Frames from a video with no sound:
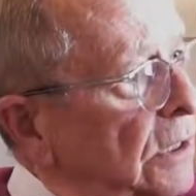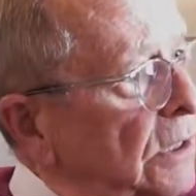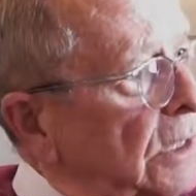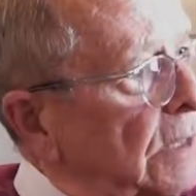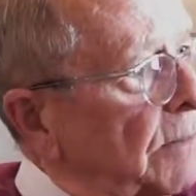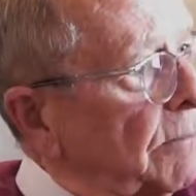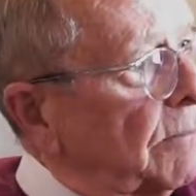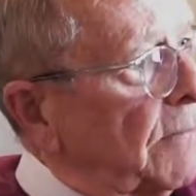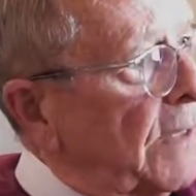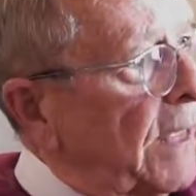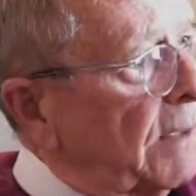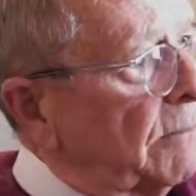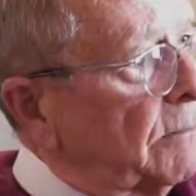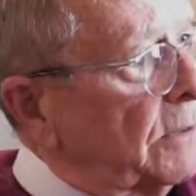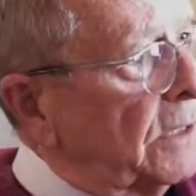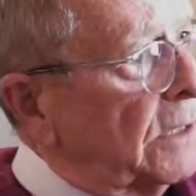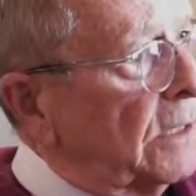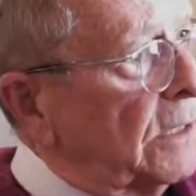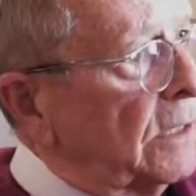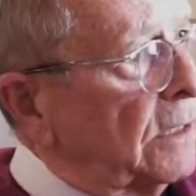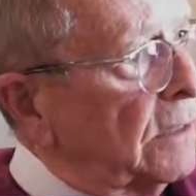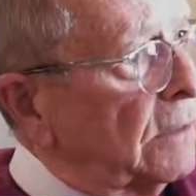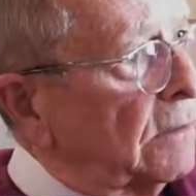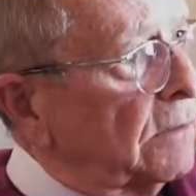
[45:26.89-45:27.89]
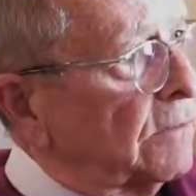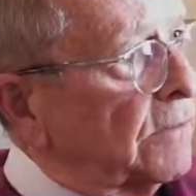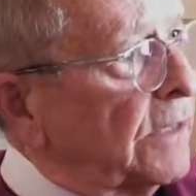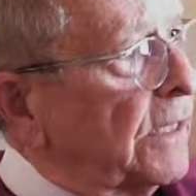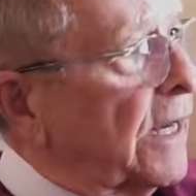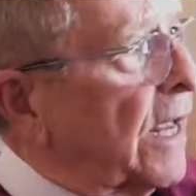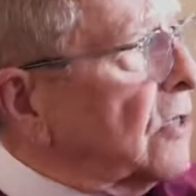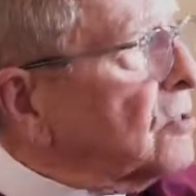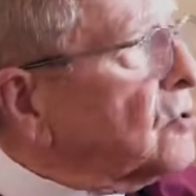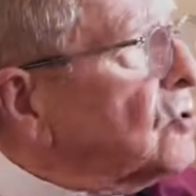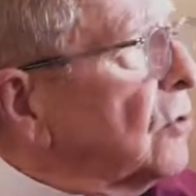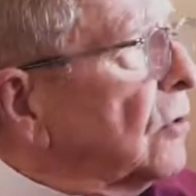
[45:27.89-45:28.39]
that maybe the
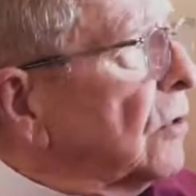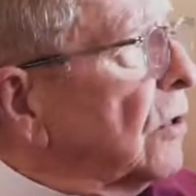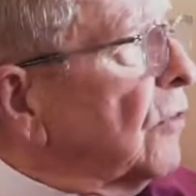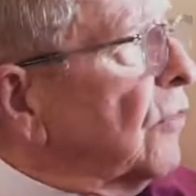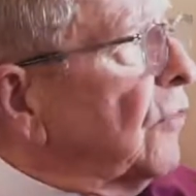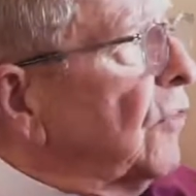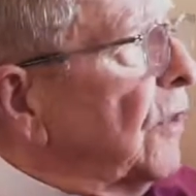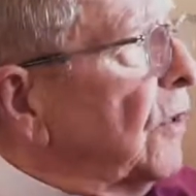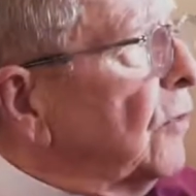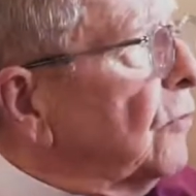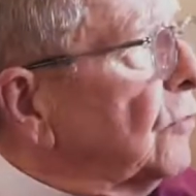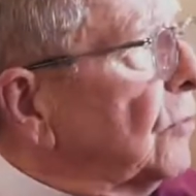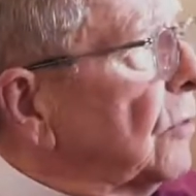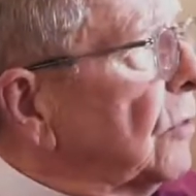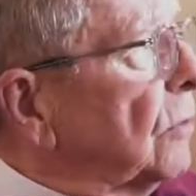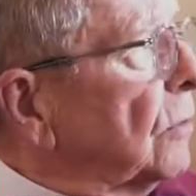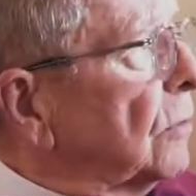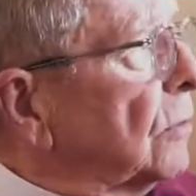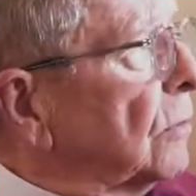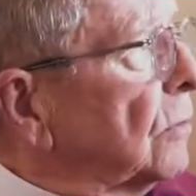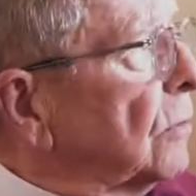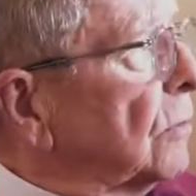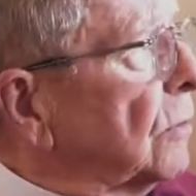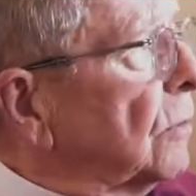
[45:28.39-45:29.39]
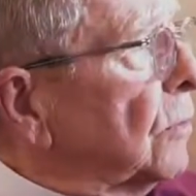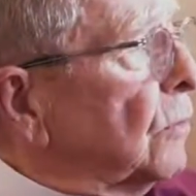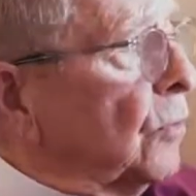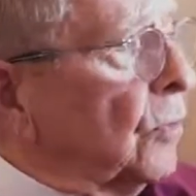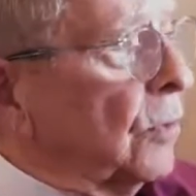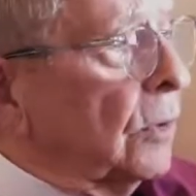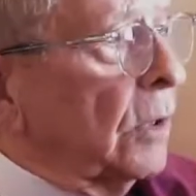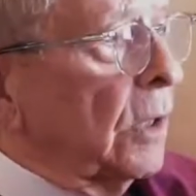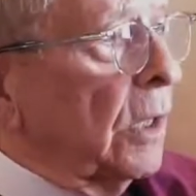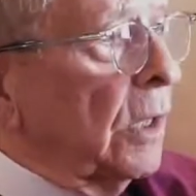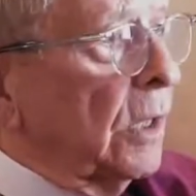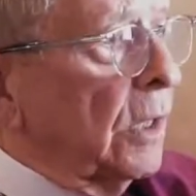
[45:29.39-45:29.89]
National Cathedral
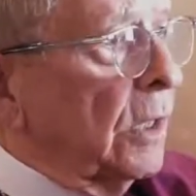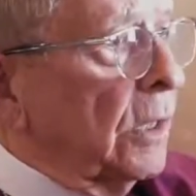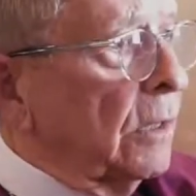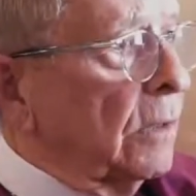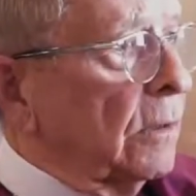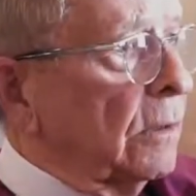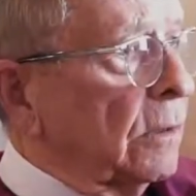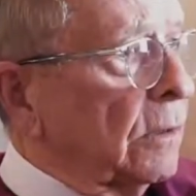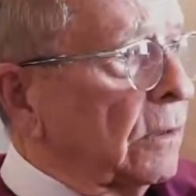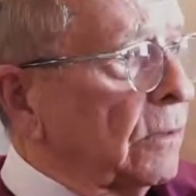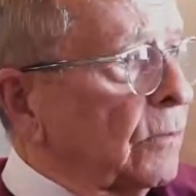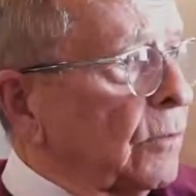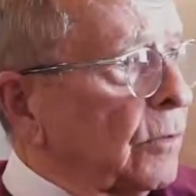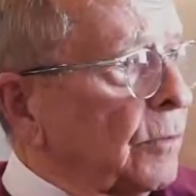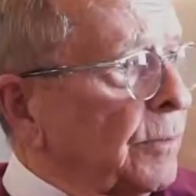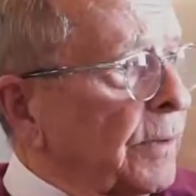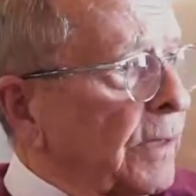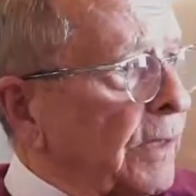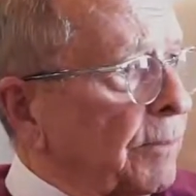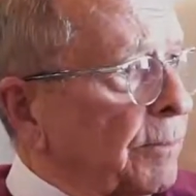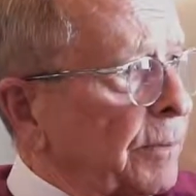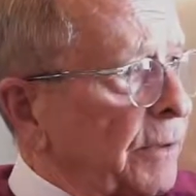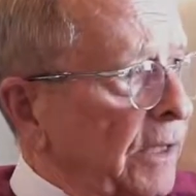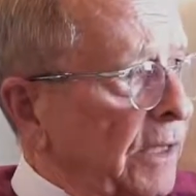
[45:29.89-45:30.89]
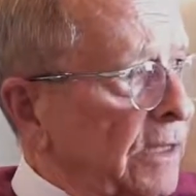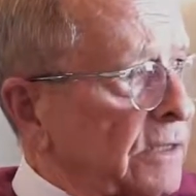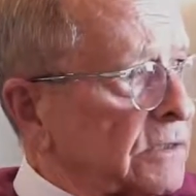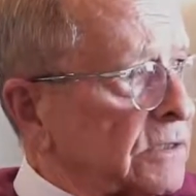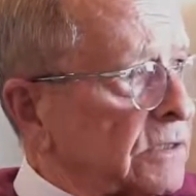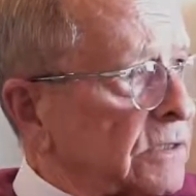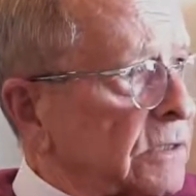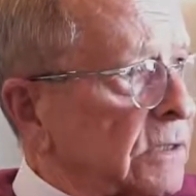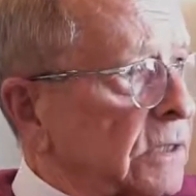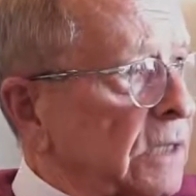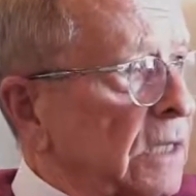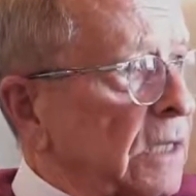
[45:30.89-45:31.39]
uh, would be a
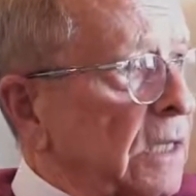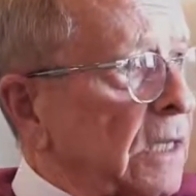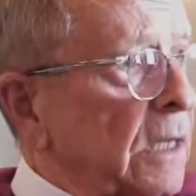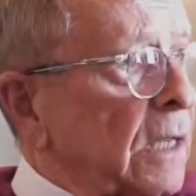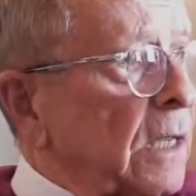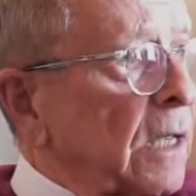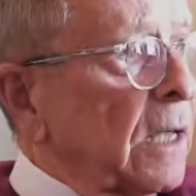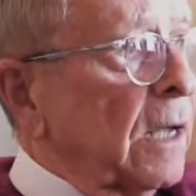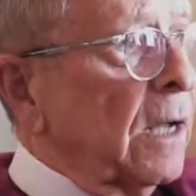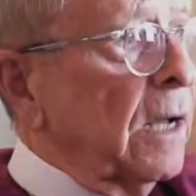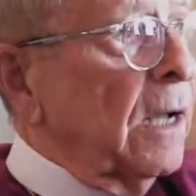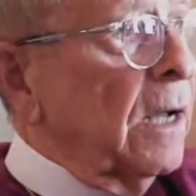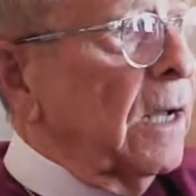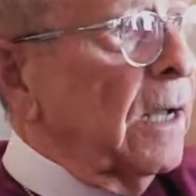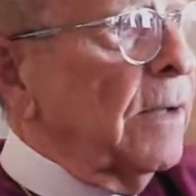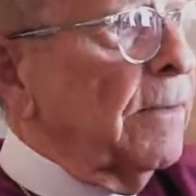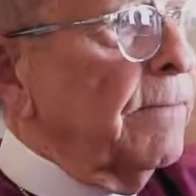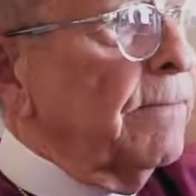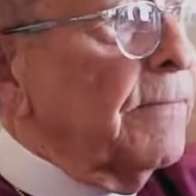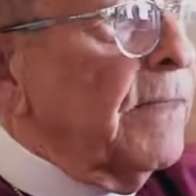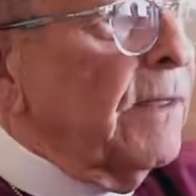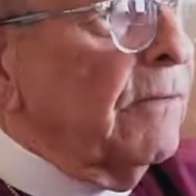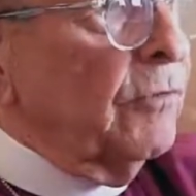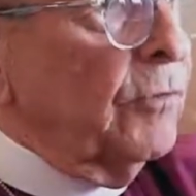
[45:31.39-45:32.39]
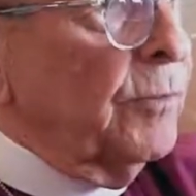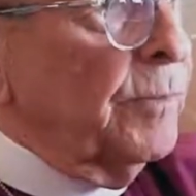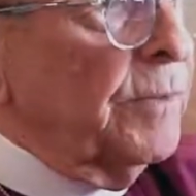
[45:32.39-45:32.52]
place uh, that would